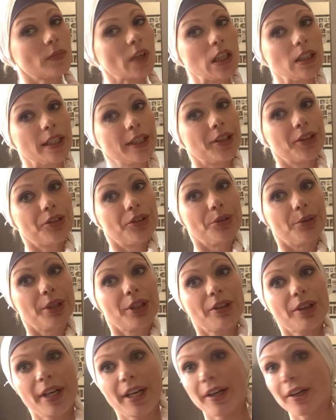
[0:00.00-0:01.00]
like you're doing
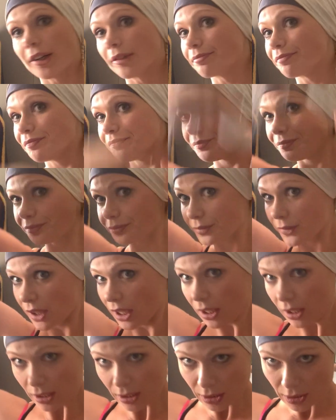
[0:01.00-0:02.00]
your hair.
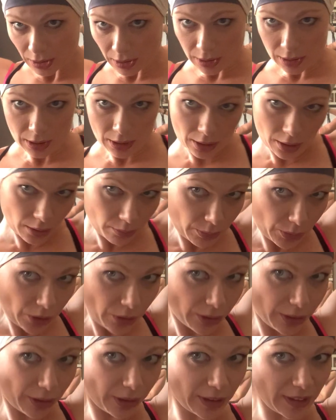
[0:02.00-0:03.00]

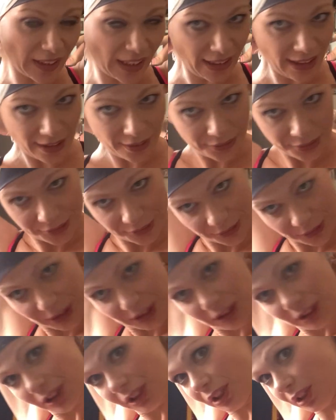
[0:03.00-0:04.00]
You'll notice I have
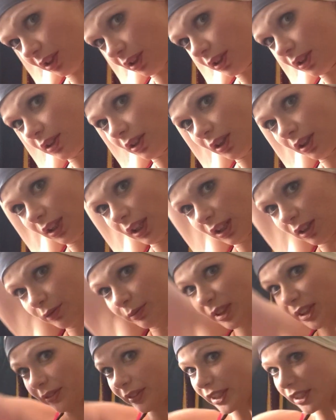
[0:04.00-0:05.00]
fringe on a lot of
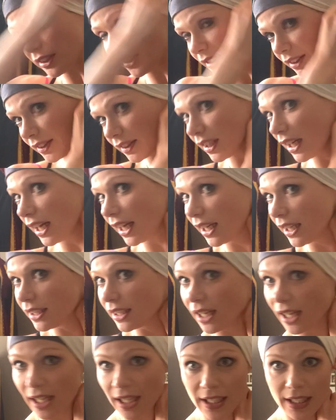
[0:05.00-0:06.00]
my veils, and
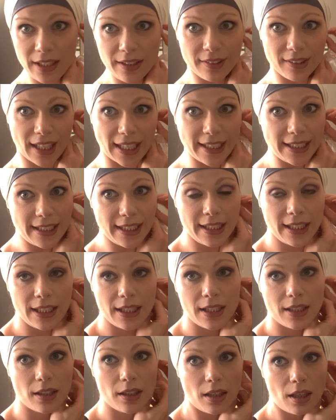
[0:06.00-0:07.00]
I like
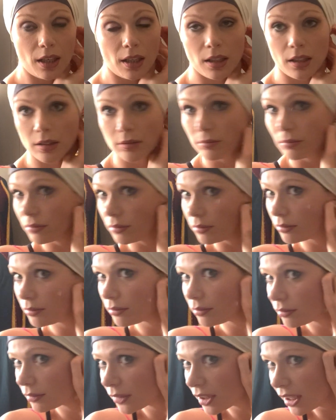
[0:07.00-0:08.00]
it.
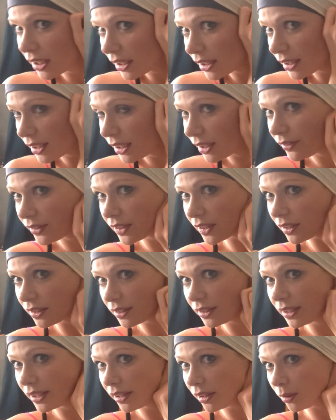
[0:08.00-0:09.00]
It gives a
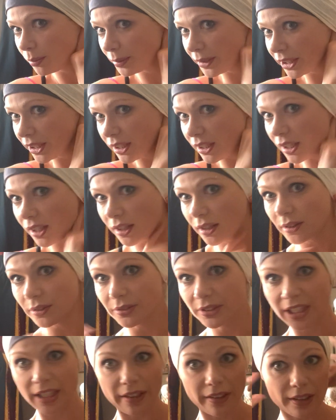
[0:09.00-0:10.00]
little bit of
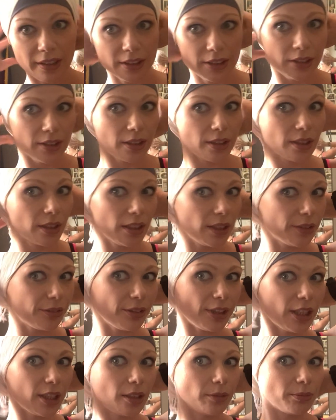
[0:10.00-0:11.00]
character if
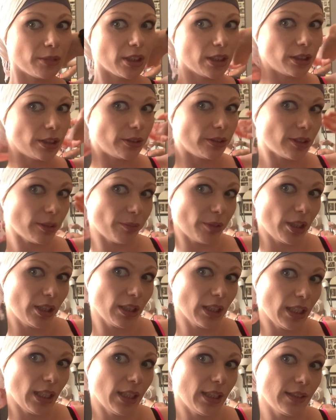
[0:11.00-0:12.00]
I'm going to do something
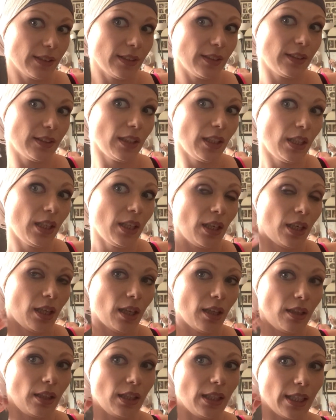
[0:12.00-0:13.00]
that has
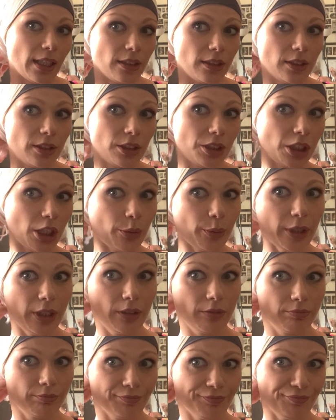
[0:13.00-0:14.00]
the ends showing,
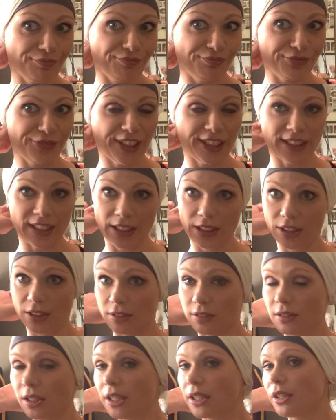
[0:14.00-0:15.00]
because I
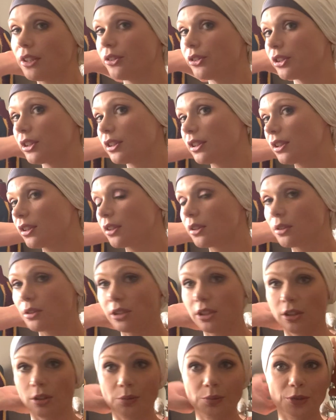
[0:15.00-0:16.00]
can use it to,
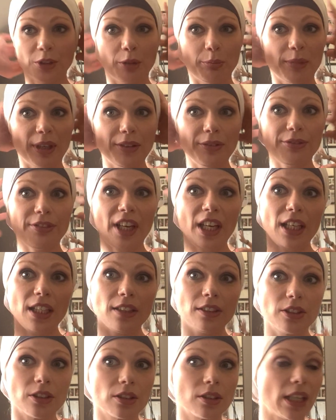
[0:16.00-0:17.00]
you know, frame my
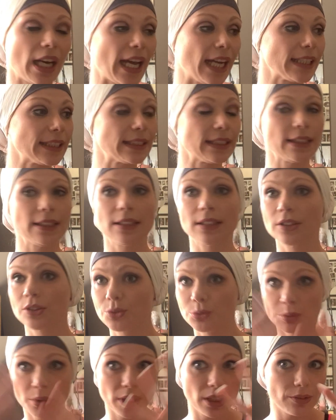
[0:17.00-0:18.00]
face or accent
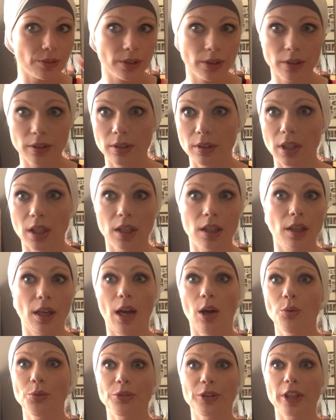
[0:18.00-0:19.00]
whatever
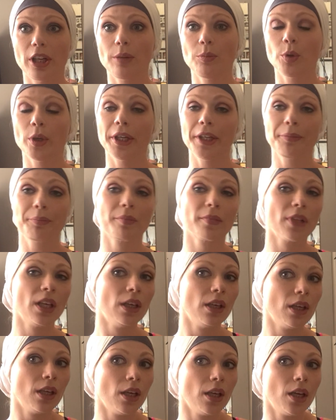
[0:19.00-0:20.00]
outfit I'm wearing.
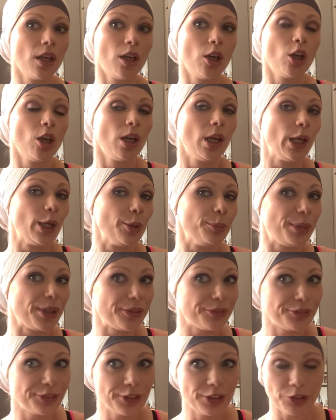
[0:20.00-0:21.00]

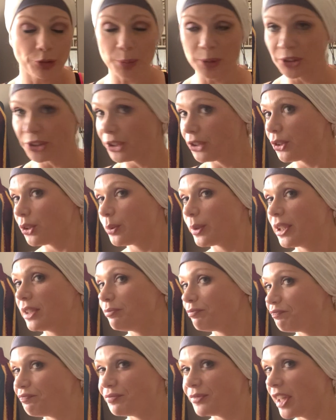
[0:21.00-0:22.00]
But for this particular one,
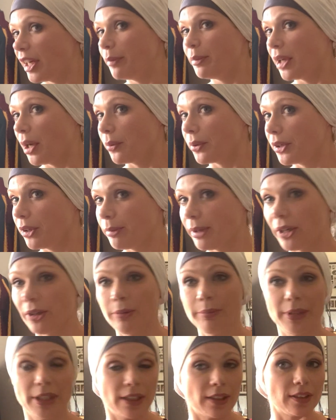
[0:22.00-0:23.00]
I'm not worried about it
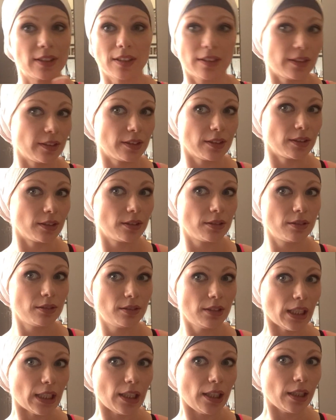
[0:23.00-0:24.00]
because this isn't
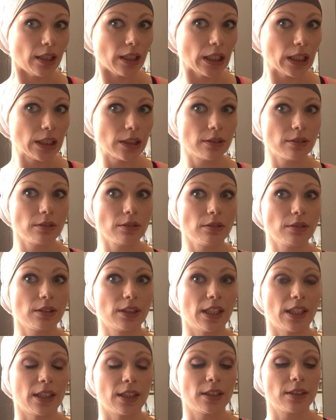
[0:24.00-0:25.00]
anything
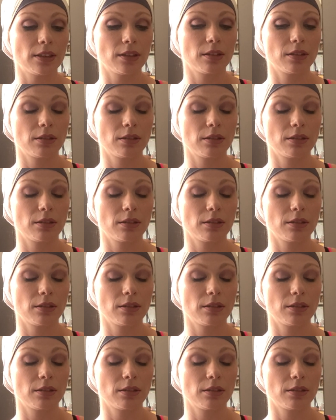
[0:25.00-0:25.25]
that